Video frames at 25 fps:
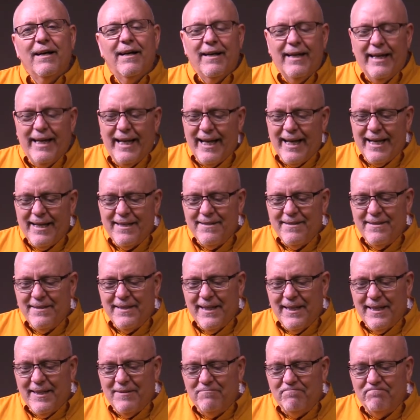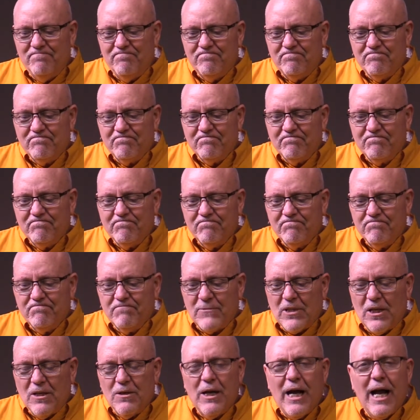And
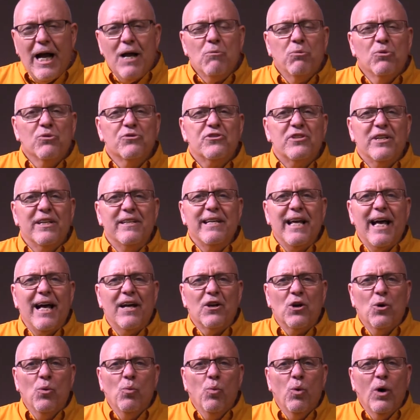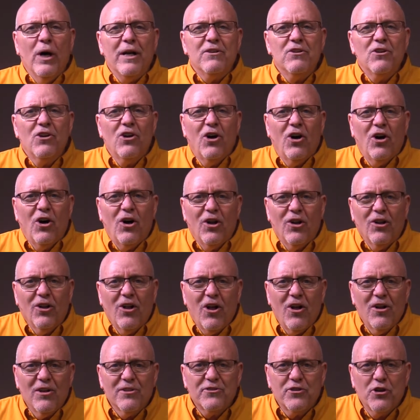I will send out a one call
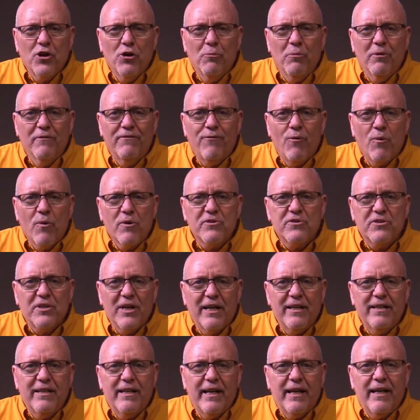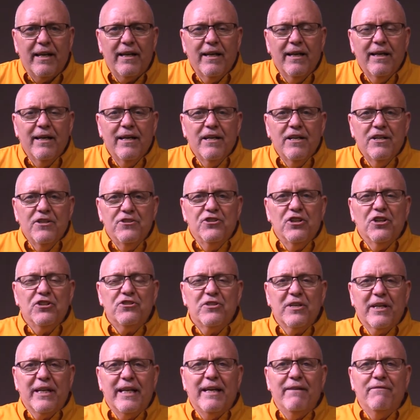also before Sunday just
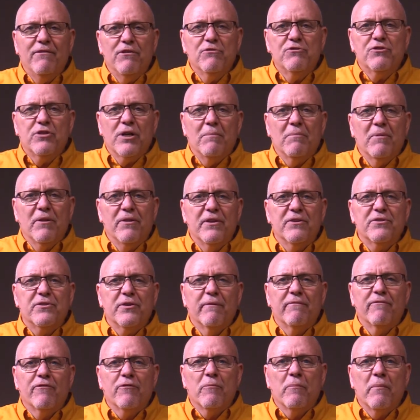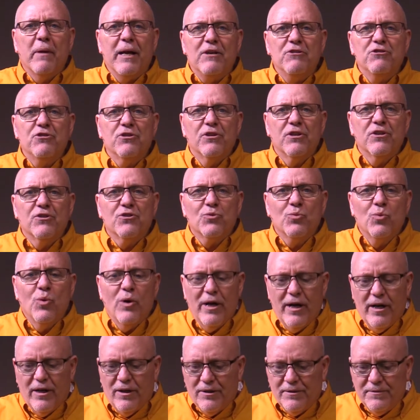to give you some of this information as
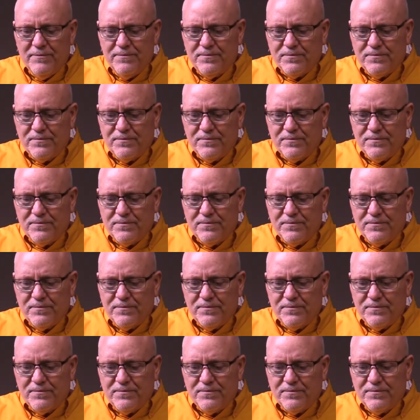well.